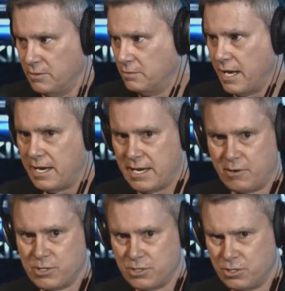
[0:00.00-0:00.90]
8
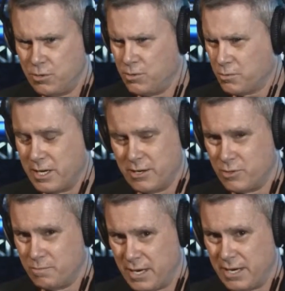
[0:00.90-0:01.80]
hours,
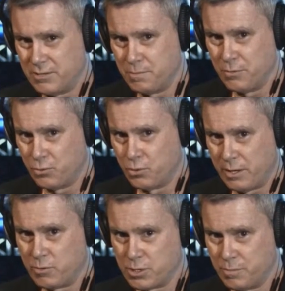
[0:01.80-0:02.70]
200-300 miles before they
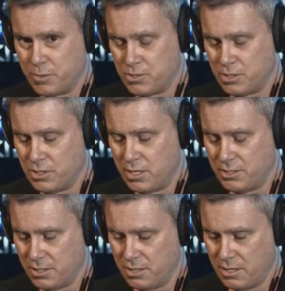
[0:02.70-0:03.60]
were supposed to launch.